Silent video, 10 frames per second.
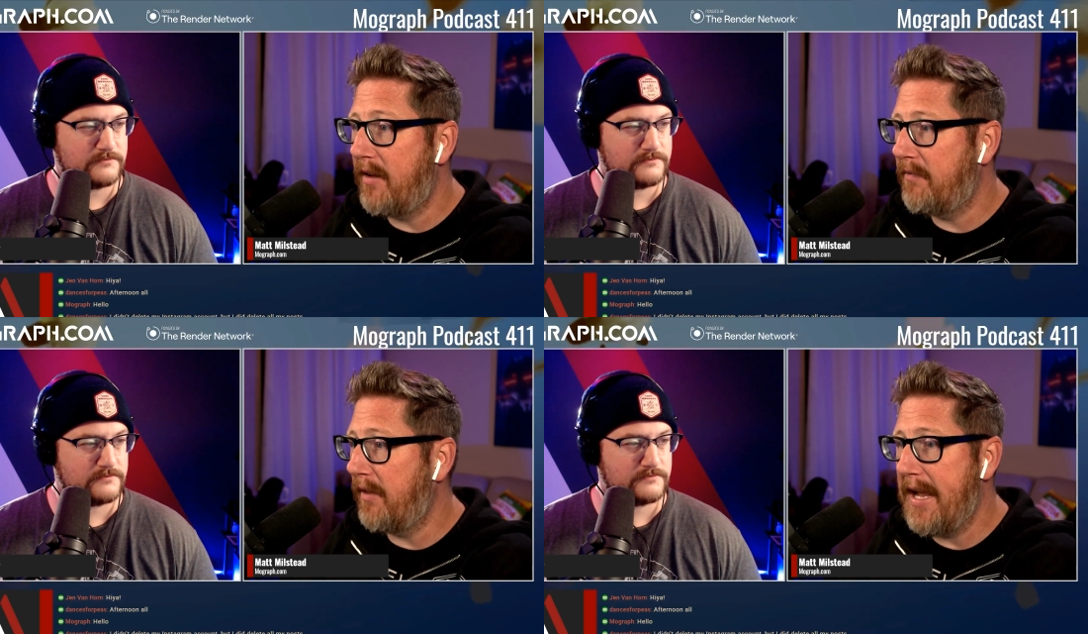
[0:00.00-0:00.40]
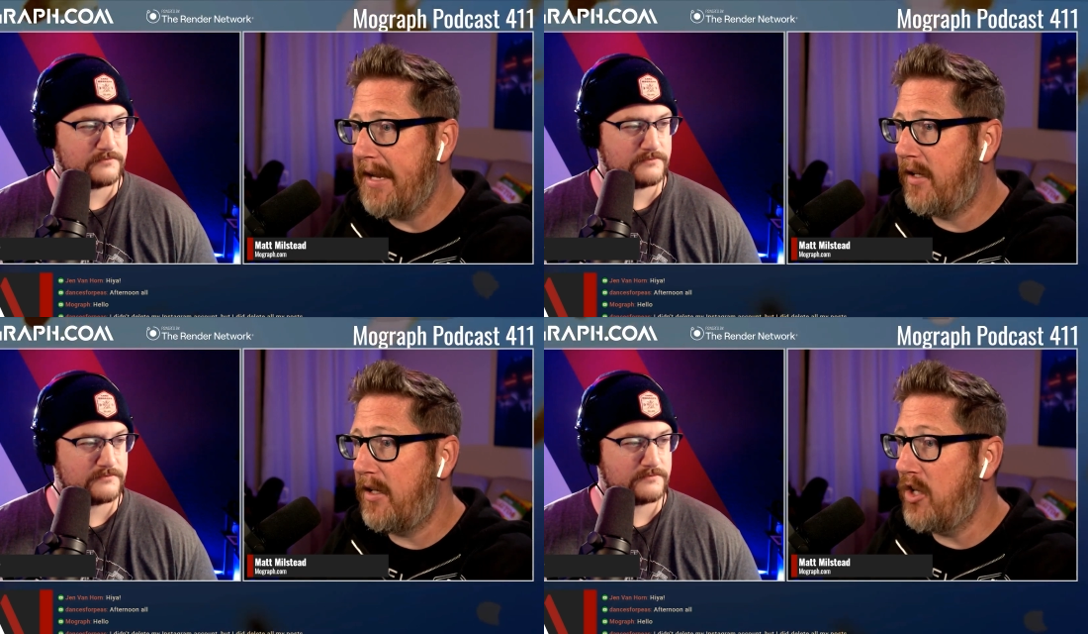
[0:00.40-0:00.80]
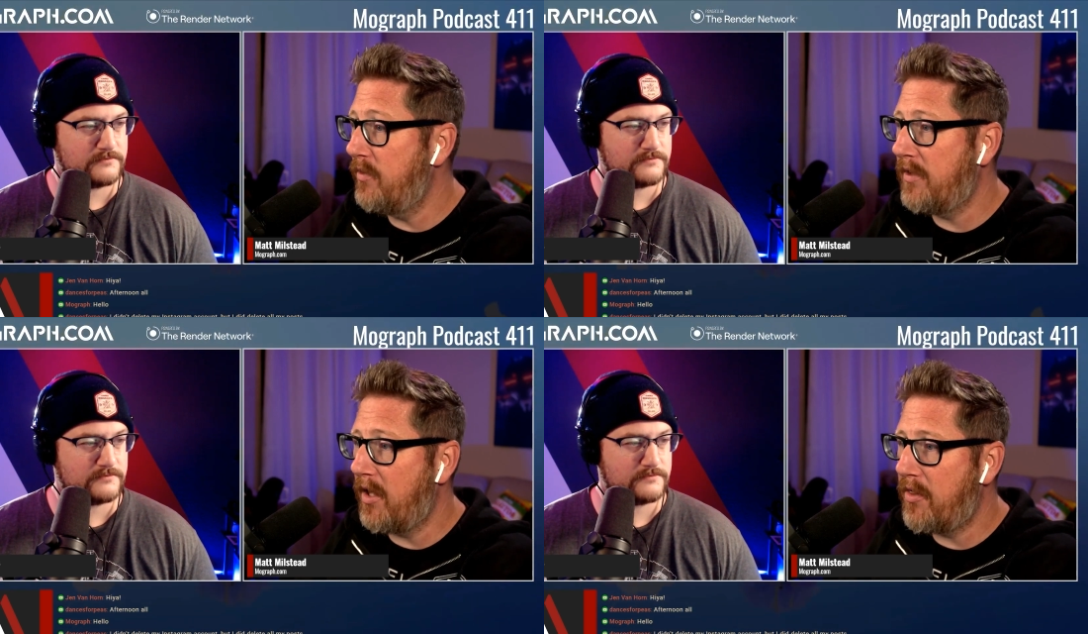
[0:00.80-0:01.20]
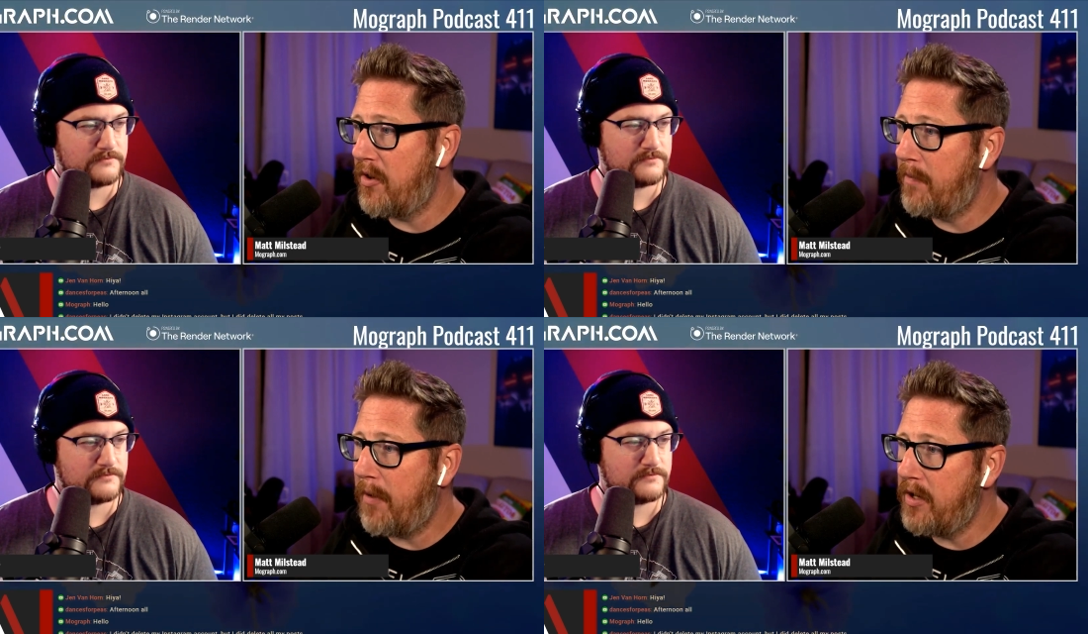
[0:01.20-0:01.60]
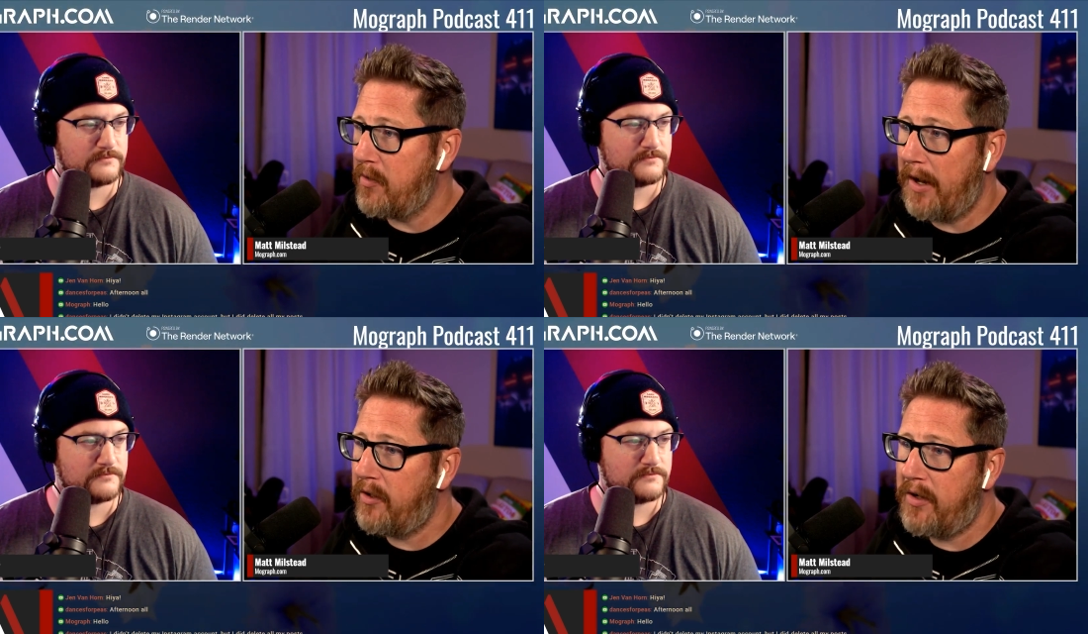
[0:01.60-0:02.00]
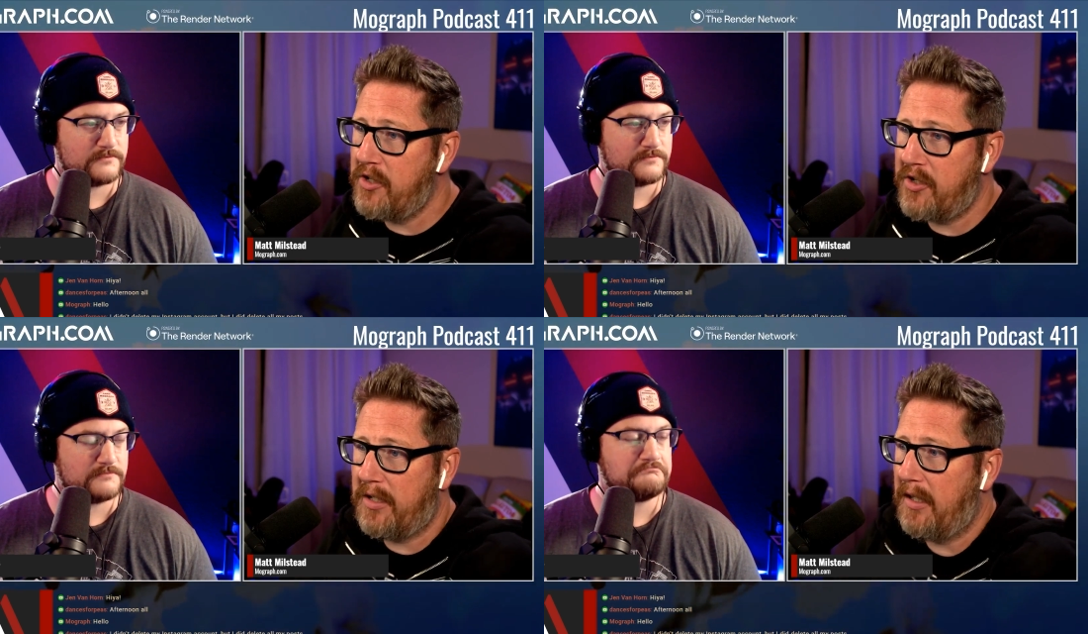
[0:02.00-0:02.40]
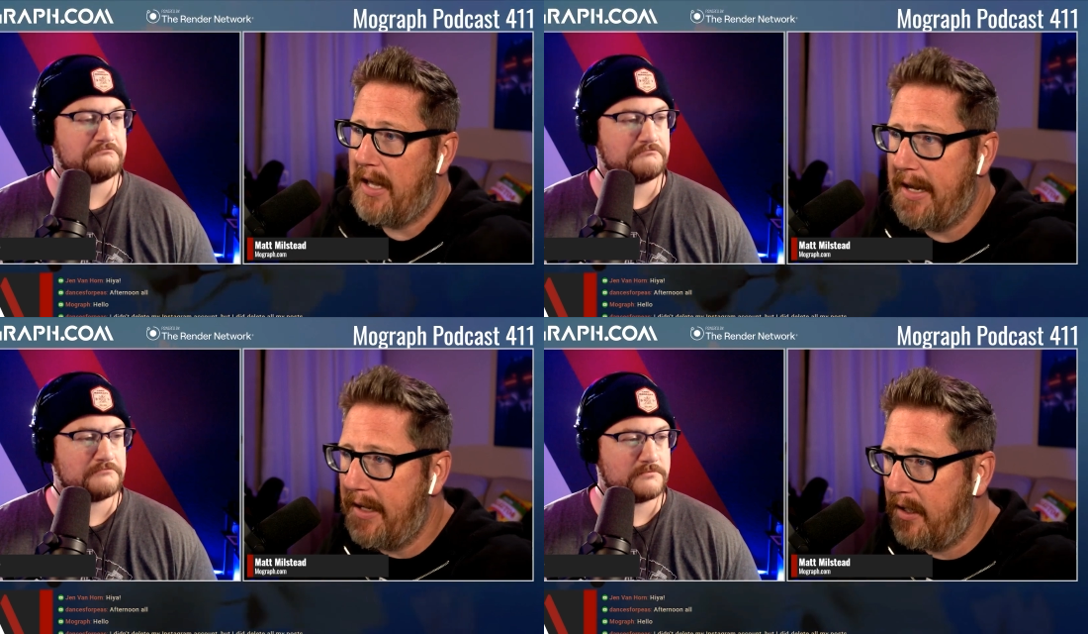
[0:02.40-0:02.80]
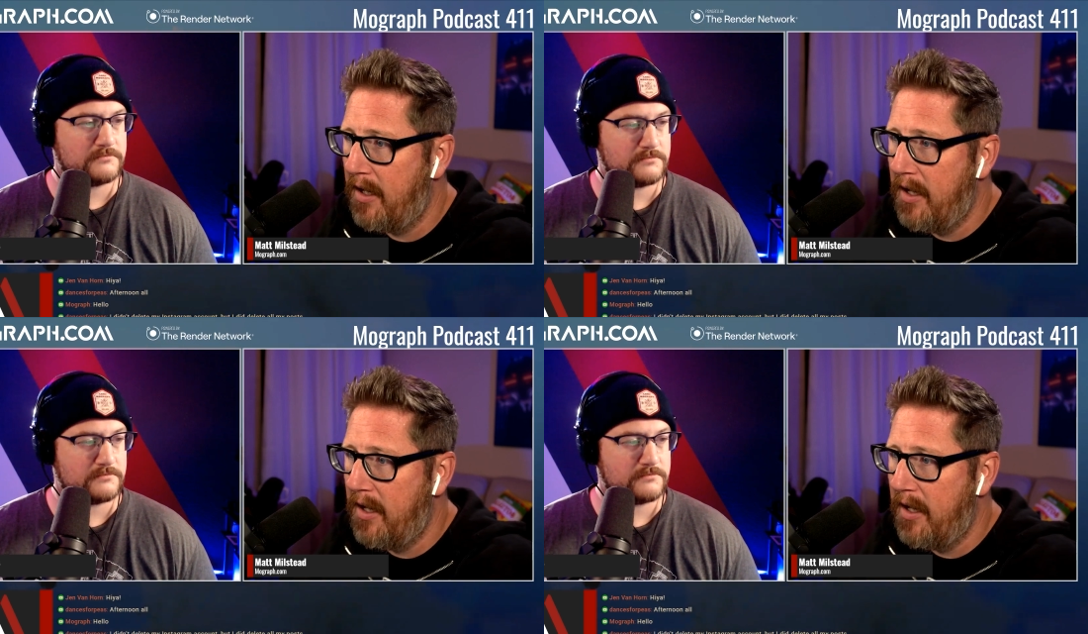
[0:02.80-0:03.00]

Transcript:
Speaker 1: of like using a third party render engine like, mm.